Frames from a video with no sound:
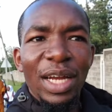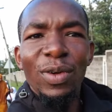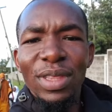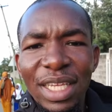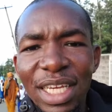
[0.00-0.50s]
I
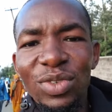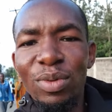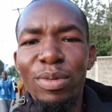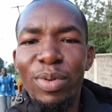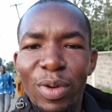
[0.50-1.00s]
don't think it
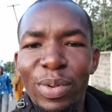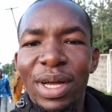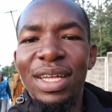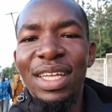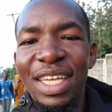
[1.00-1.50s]
will be proper.
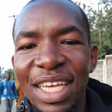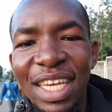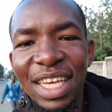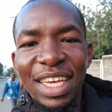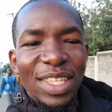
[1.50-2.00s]

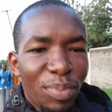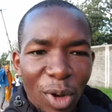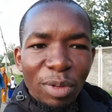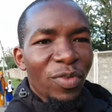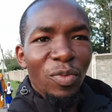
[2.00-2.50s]
It's
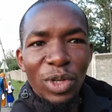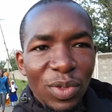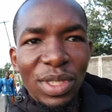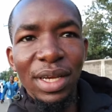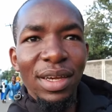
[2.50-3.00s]
proper for me
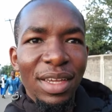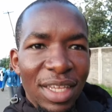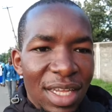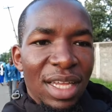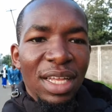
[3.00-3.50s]
to say,
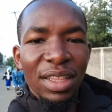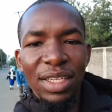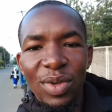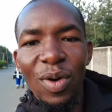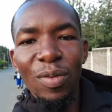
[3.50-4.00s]

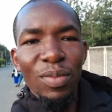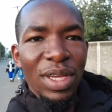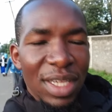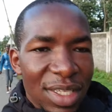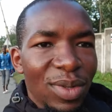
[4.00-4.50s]
this home
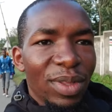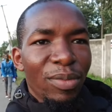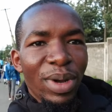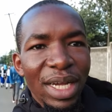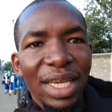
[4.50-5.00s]
is on
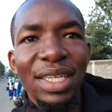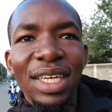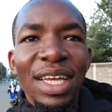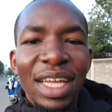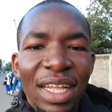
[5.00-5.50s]
the
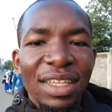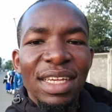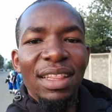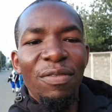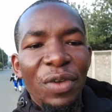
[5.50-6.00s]
market. These
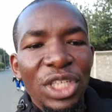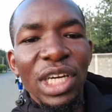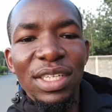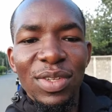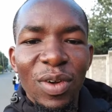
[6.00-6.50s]
are the
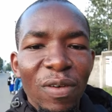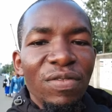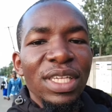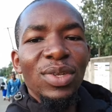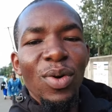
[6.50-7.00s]
features of
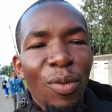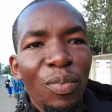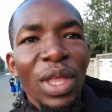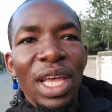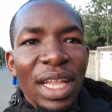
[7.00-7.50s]
this home.
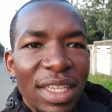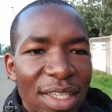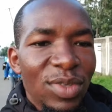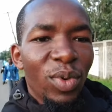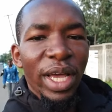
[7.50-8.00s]
This
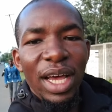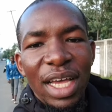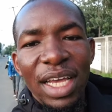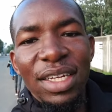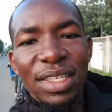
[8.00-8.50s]
is
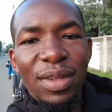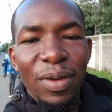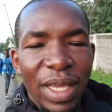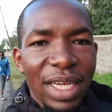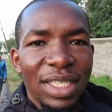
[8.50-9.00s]
where it is
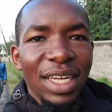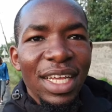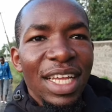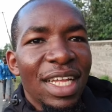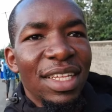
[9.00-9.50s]
located.
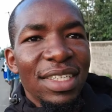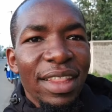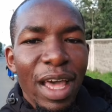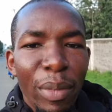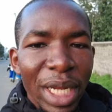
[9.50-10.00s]
These are
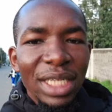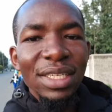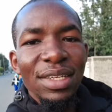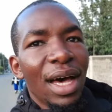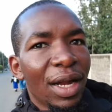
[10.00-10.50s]
the
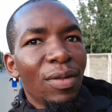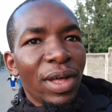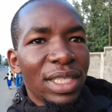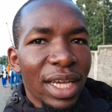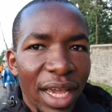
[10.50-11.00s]
amenities around
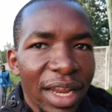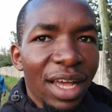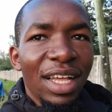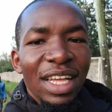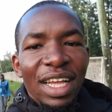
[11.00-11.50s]
that area.